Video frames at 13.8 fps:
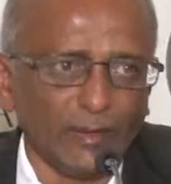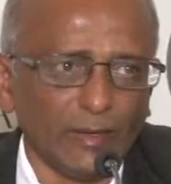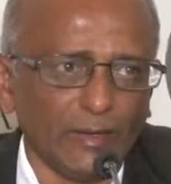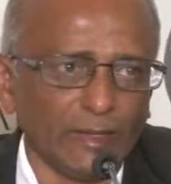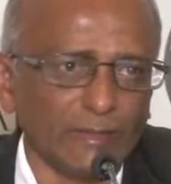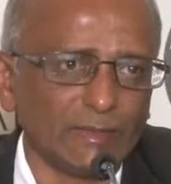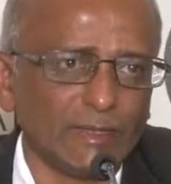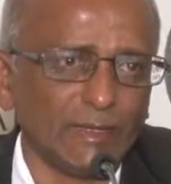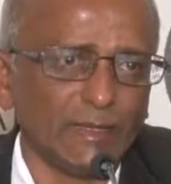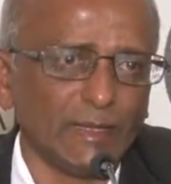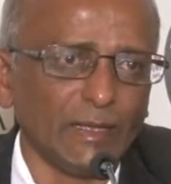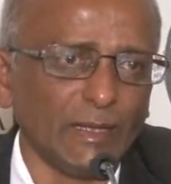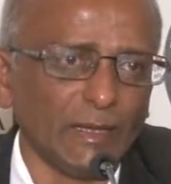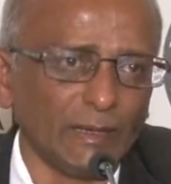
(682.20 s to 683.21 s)
is that
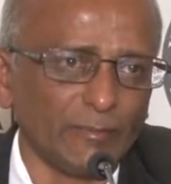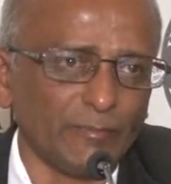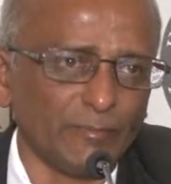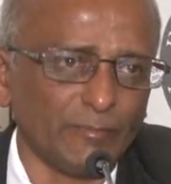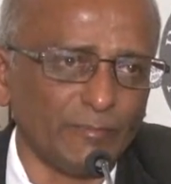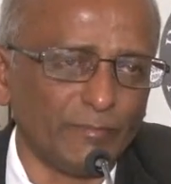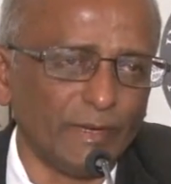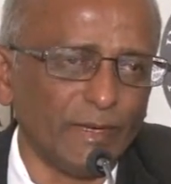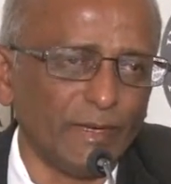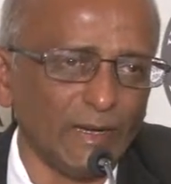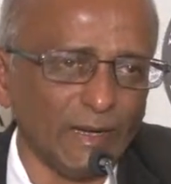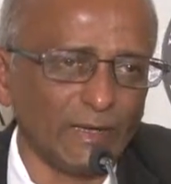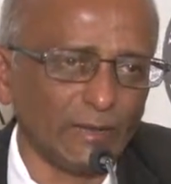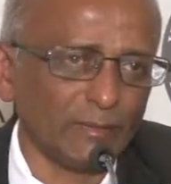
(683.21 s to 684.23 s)
they are fairly
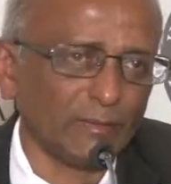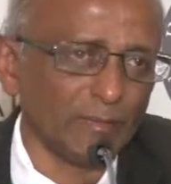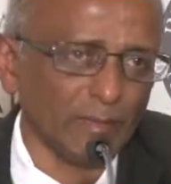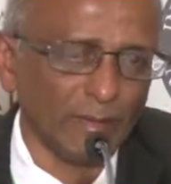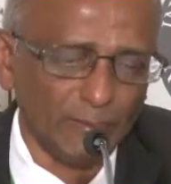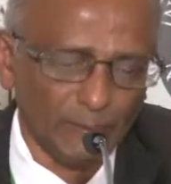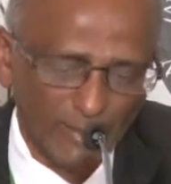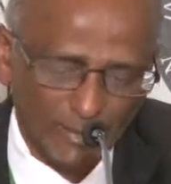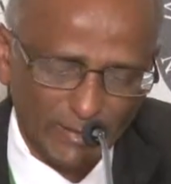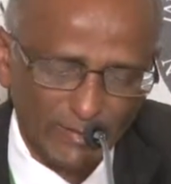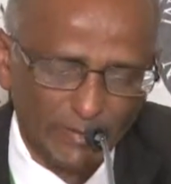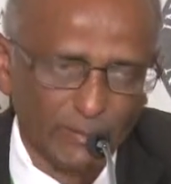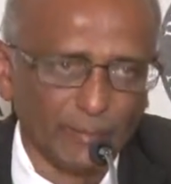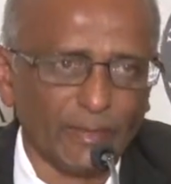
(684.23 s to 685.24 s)
like they're
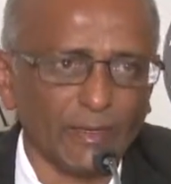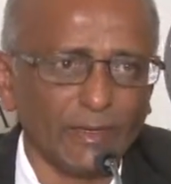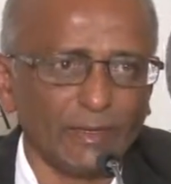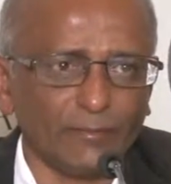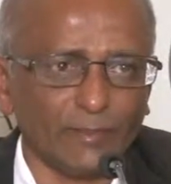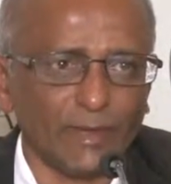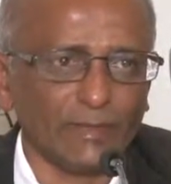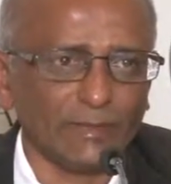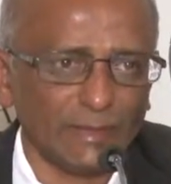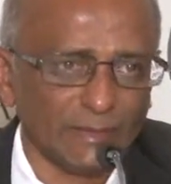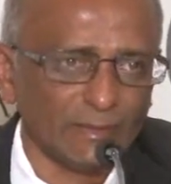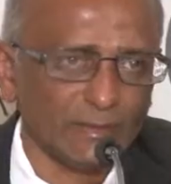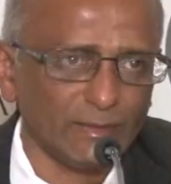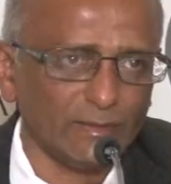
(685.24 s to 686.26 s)
making repetitive
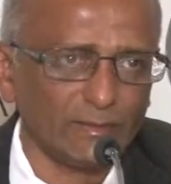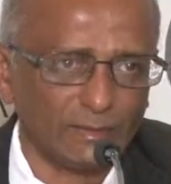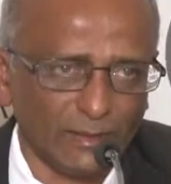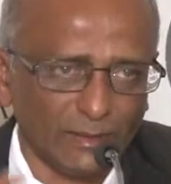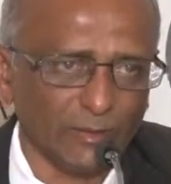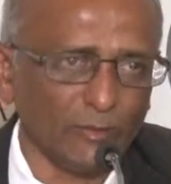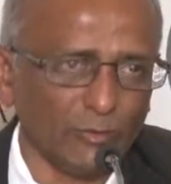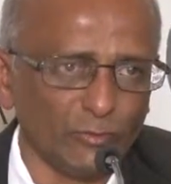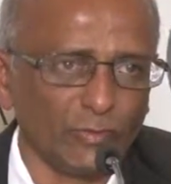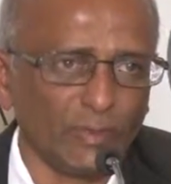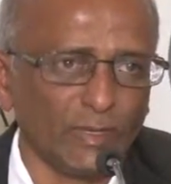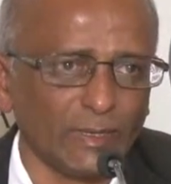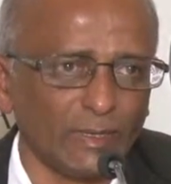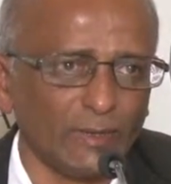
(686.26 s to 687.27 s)
transactions in
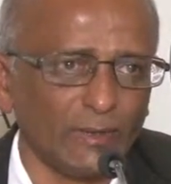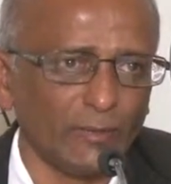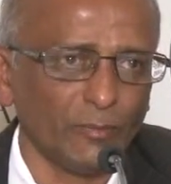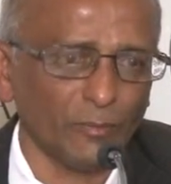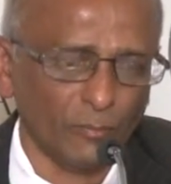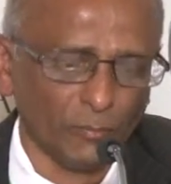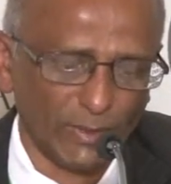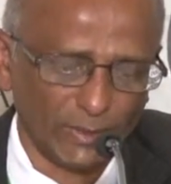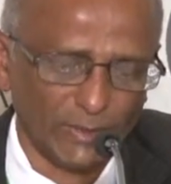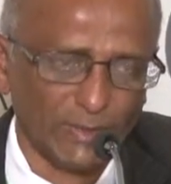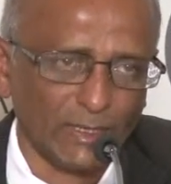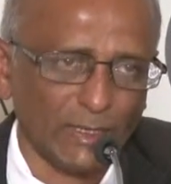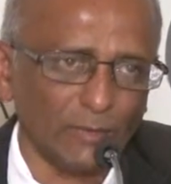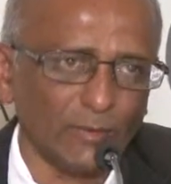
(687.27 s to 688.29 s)
usual what is
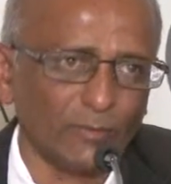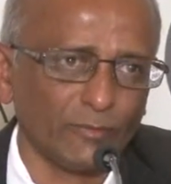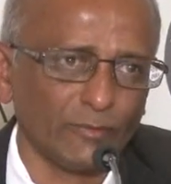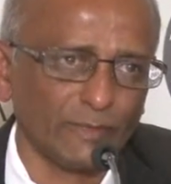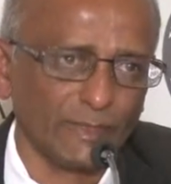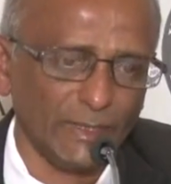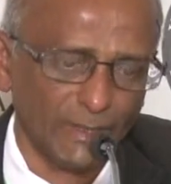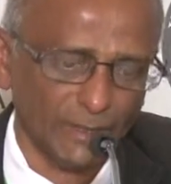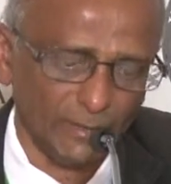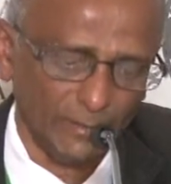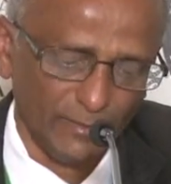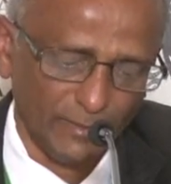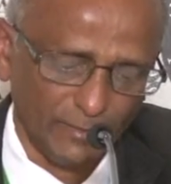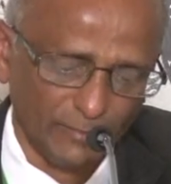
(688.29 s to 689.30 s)
a going concern.
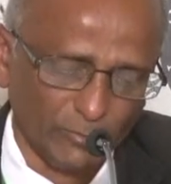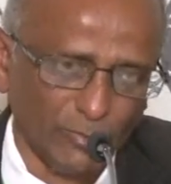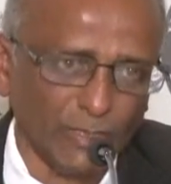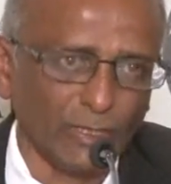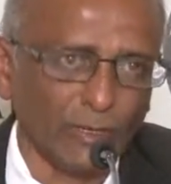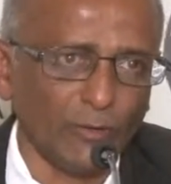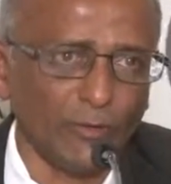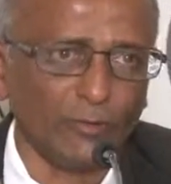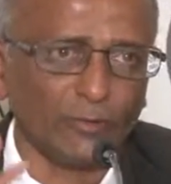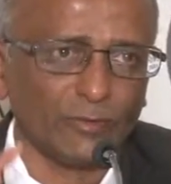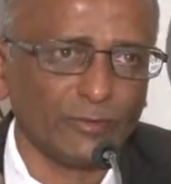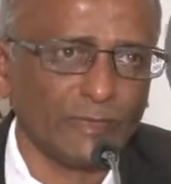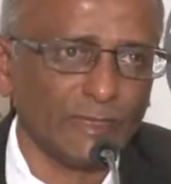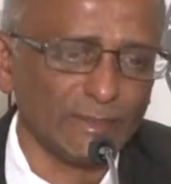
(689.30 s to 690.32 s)
So only going
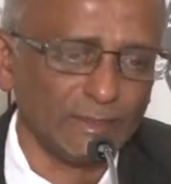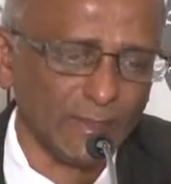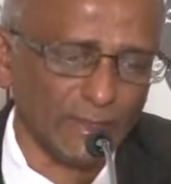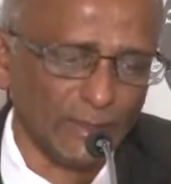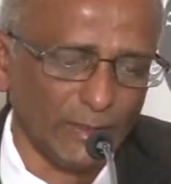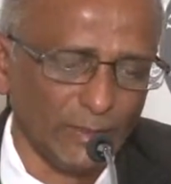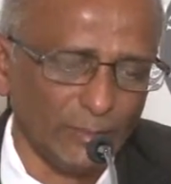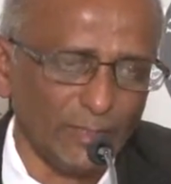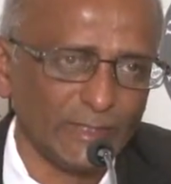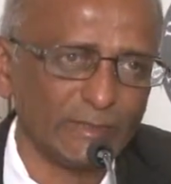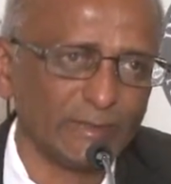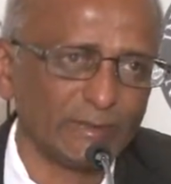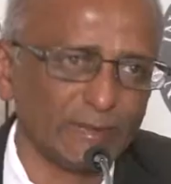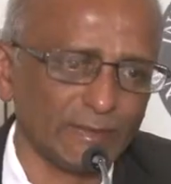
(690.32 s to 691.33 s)
concerns are
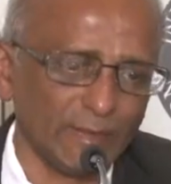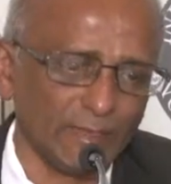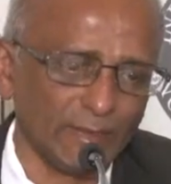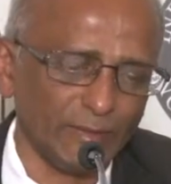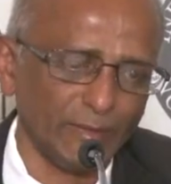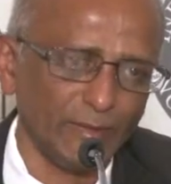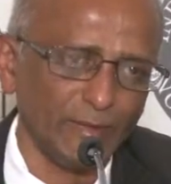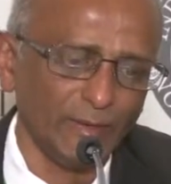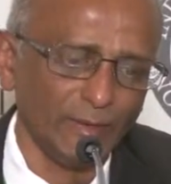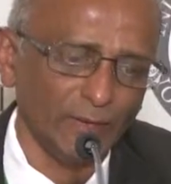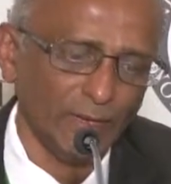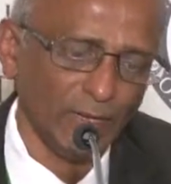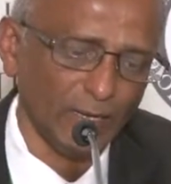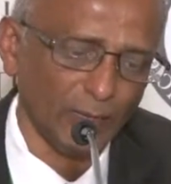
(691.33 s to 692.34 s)
businesses
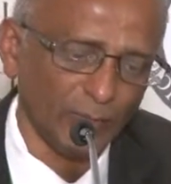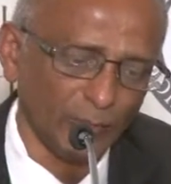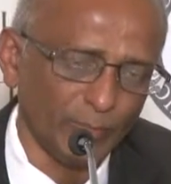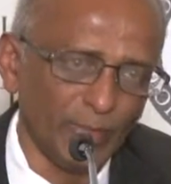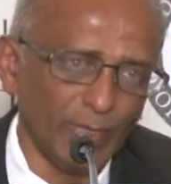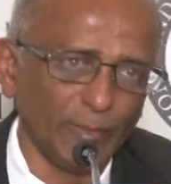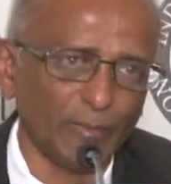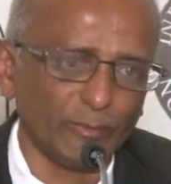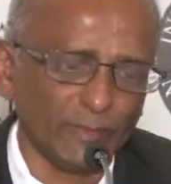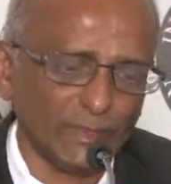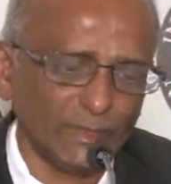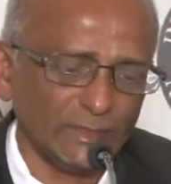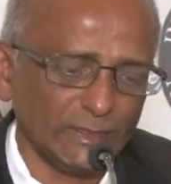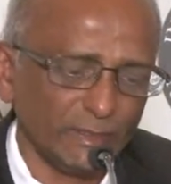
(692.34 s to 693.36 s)
that would be able to
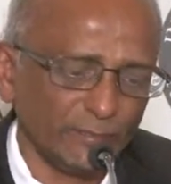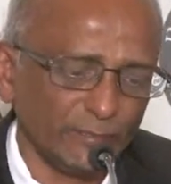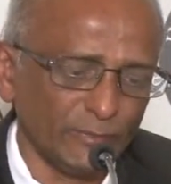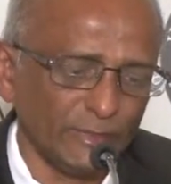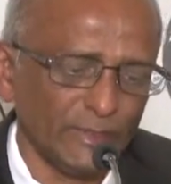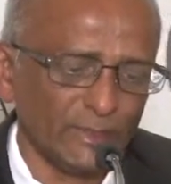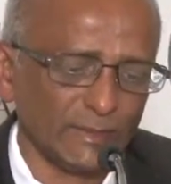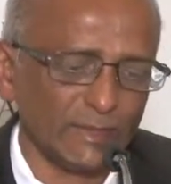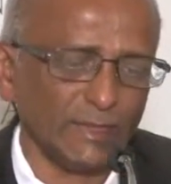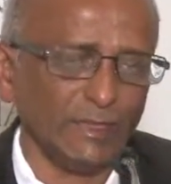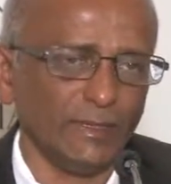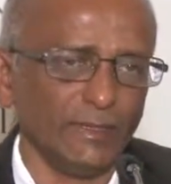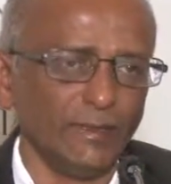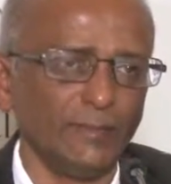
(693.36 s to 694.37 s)
register for GST.